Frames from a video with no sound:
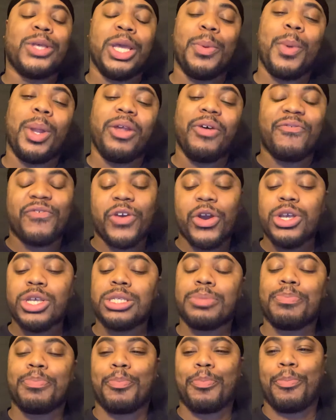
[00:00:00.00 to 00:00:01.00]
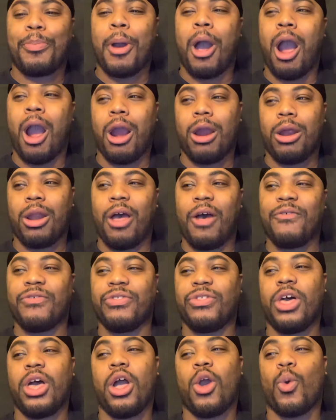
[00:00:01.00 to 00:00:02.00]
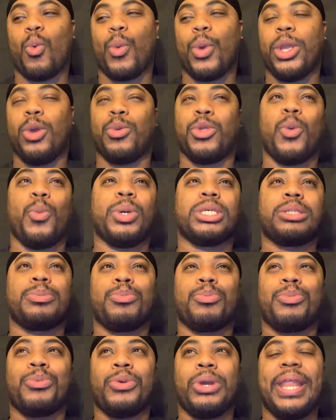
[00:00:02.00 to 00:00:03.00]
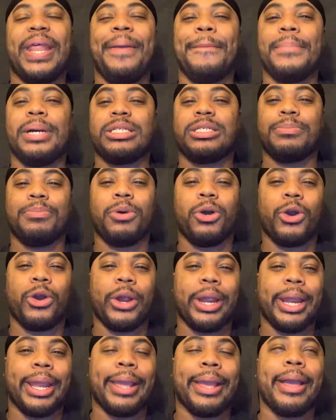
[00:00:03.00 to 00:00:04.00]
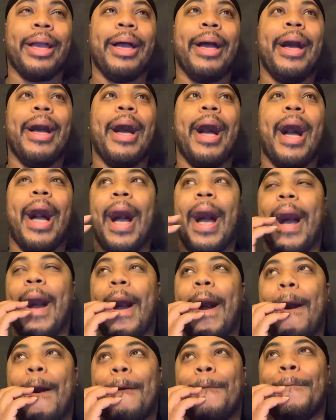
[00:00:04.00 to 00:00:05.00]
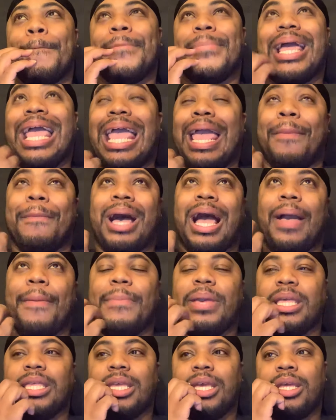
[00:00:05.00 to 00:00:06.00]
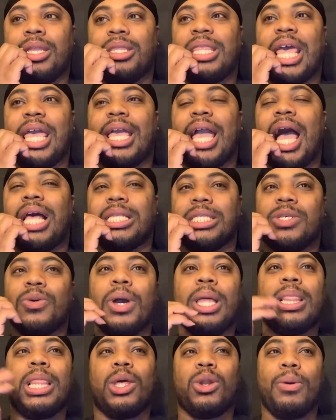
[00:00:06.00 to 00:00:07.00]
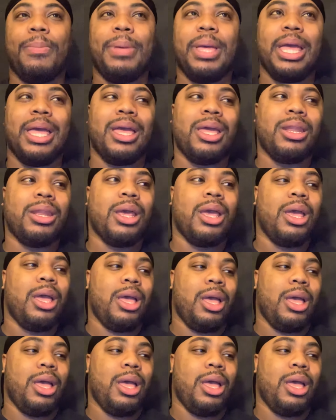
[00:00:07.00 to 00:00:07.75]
anyway, the first part of the reunion was pretty much boring, in my opinion. They got into a little bit.